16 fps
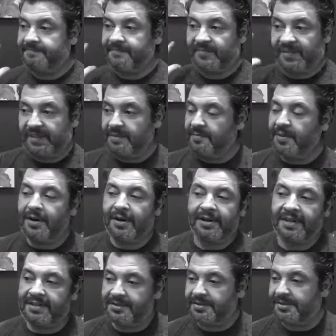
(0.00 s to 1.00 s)
flea
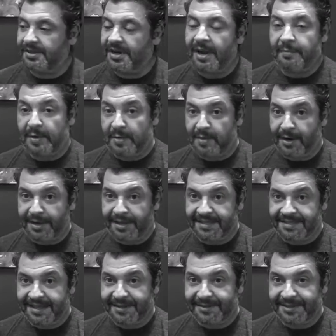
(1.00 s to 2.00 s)
markets or shopping
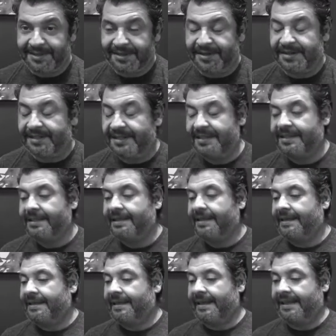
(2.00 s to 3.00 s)
markets out there,
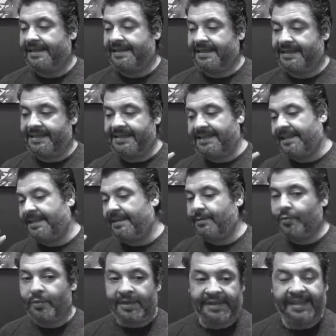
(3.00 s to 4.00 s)
and to see
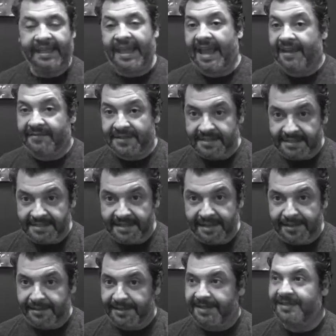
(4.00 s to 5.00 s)
what they have to
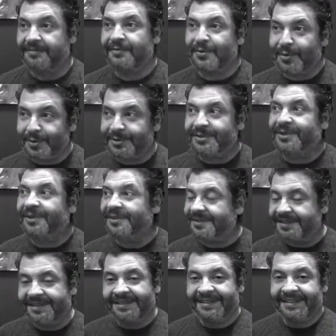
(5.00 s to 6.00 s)
sell, and of course all
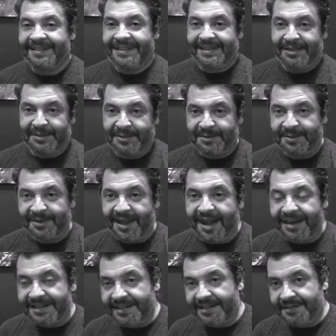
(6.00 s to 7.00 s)
the
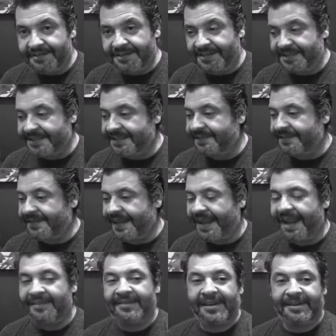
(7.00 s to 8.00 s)
knockoffs and stuff they
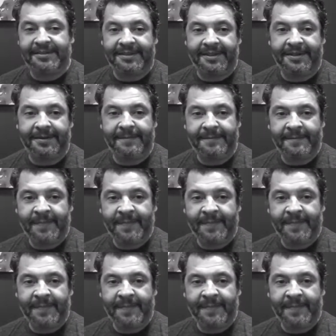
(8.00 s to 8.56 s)
have out there.